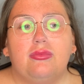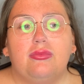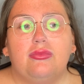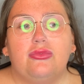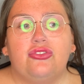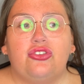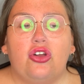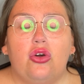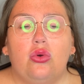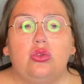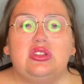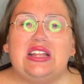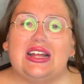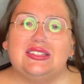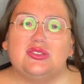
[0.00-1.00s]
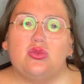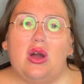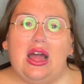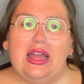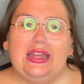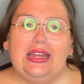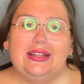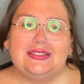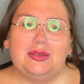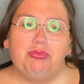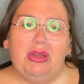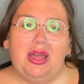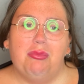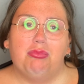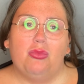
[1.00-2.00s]
So that's why it's a
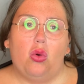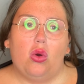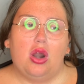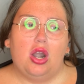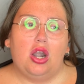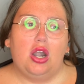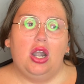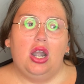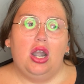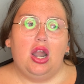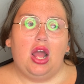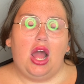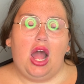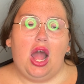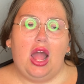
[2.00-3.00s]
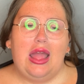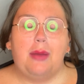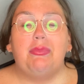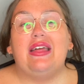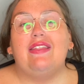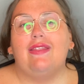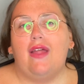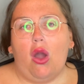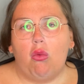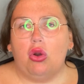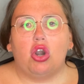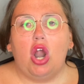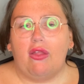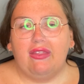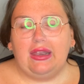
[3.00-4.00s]
bit more, a bit lower
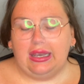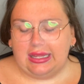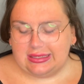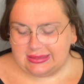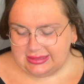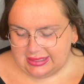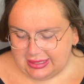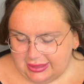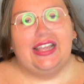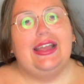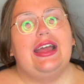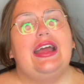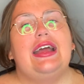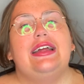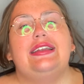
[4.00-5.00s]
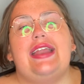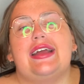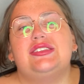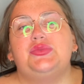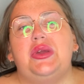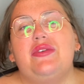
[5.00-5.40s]
on the list. Next, we